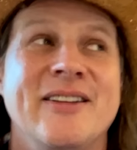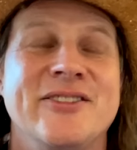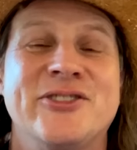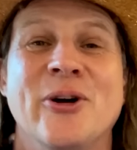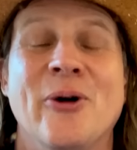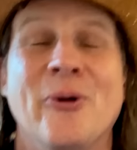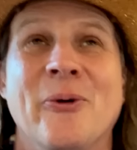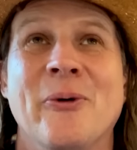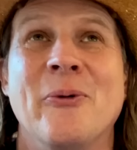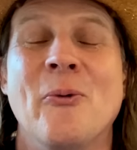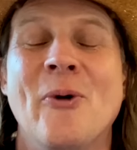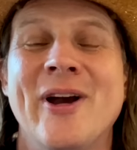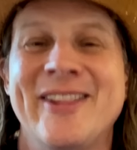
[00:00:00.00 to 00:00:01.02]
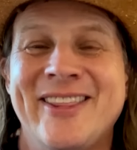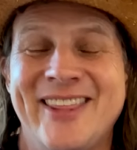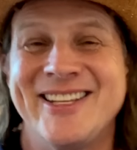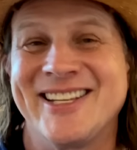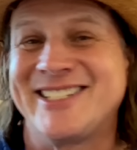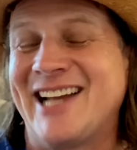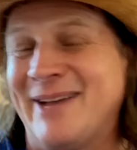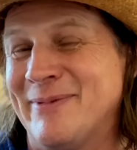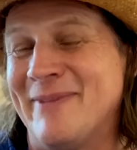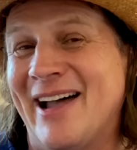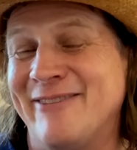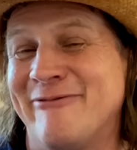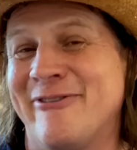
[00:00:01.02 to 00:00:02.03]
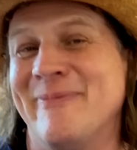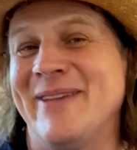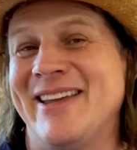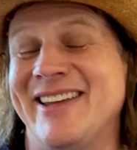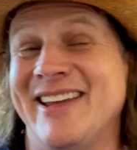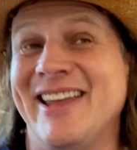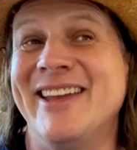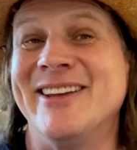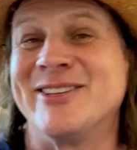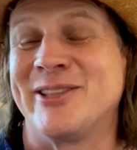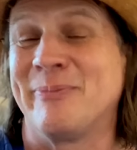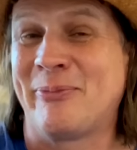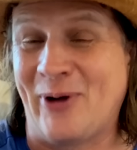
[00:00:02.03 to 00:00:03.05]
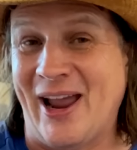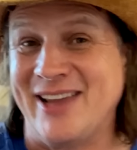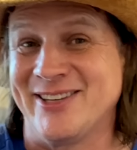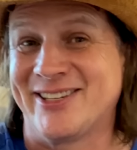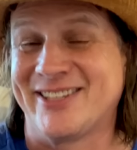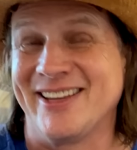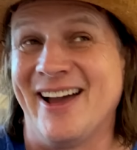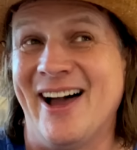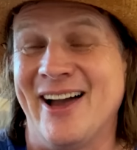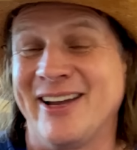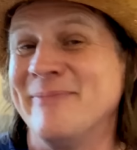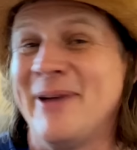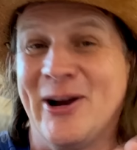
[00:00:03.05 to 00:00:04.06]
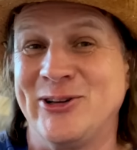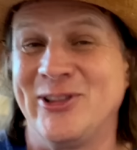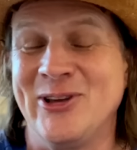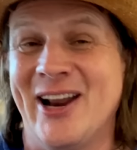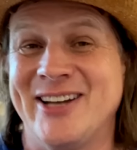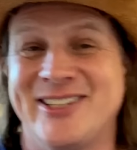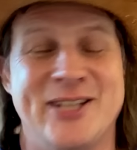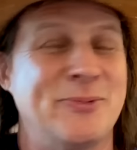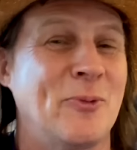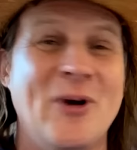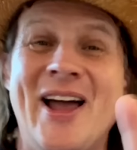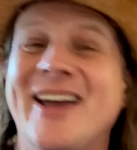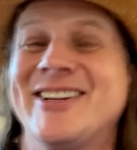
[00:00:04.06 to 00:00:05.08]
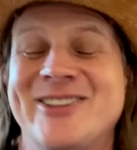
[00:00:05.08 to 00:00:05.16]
So one of the things that's top of mind for me is the price compared to the United States, but we're not going